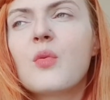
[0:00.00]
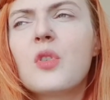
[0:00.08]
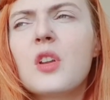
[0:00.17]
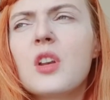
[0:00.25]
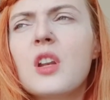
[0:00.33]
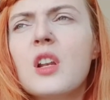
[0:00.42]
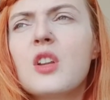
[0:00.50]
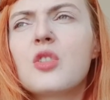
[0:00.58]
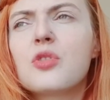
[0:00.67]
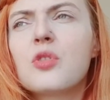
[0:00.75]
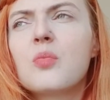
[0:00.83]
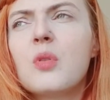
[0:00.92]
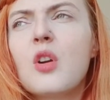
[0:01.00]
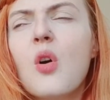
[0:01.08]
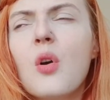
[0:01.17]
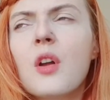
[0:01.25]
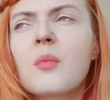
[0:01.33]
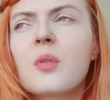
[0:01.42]
we really should be
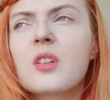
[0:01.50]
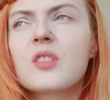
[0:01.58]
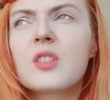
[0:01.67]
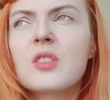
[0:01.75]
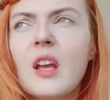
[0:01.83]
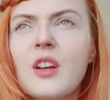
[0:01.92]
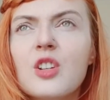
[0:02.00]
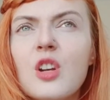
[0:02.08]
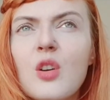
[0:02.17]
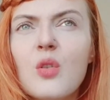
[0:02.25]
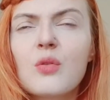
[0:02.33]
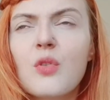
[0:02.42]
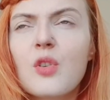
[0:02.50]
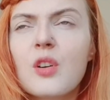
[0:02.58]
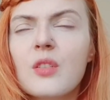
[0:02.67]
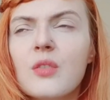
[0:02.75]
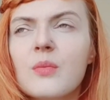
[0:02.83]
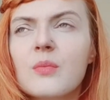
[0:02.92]
going because it's actually good for
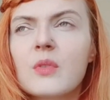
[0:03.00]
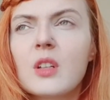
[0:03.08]
us.